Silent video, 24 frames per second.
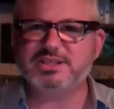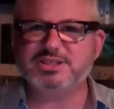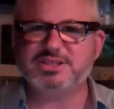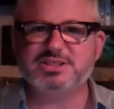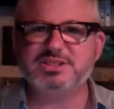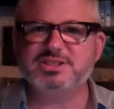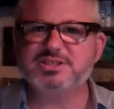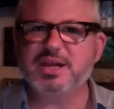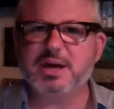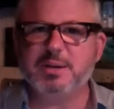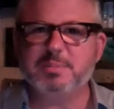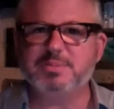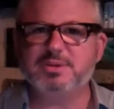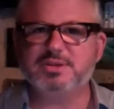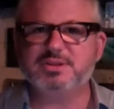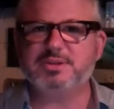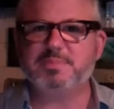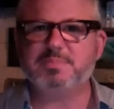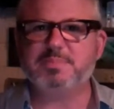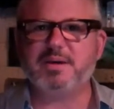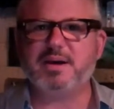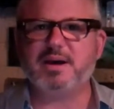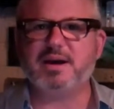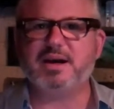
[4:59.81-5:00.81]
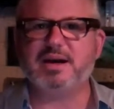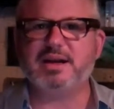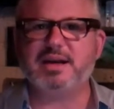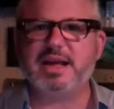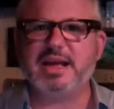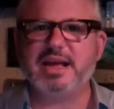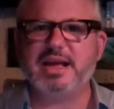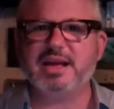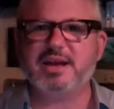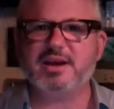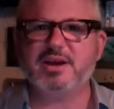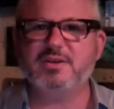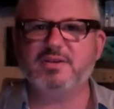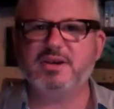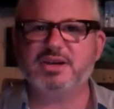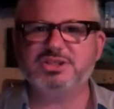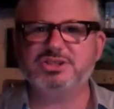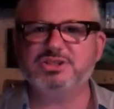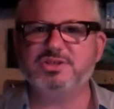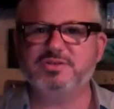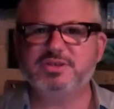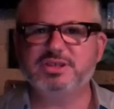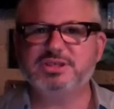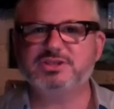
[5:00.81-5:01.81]
just stumbled upon a
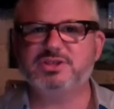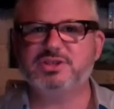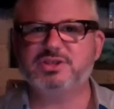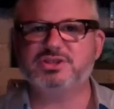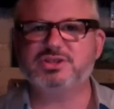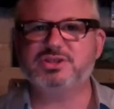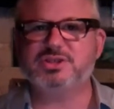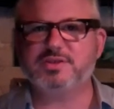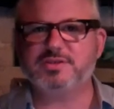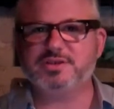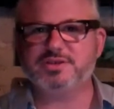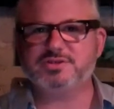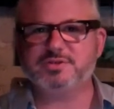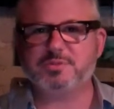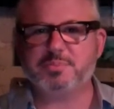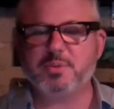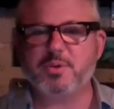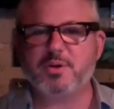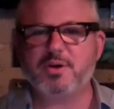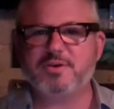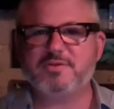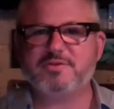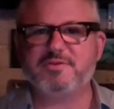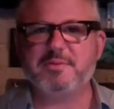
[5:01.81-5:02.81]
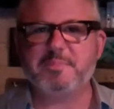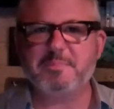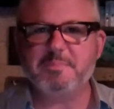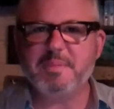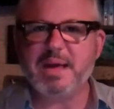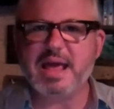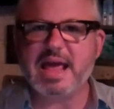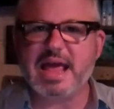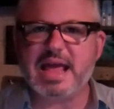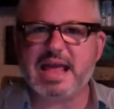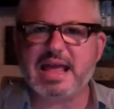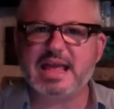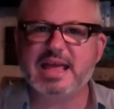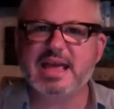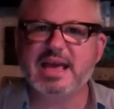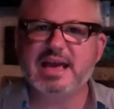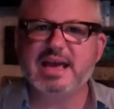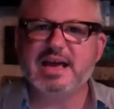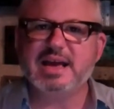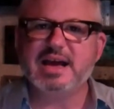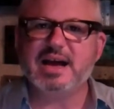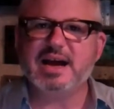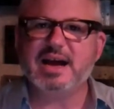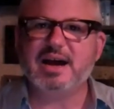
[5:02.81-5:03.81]
Congressional Research Service report from May
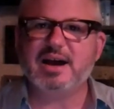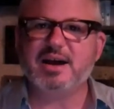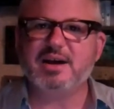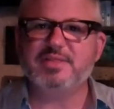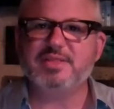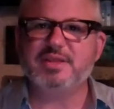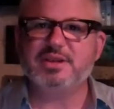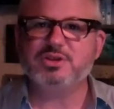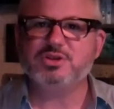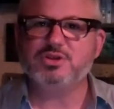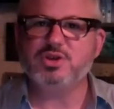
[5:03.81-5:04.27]
that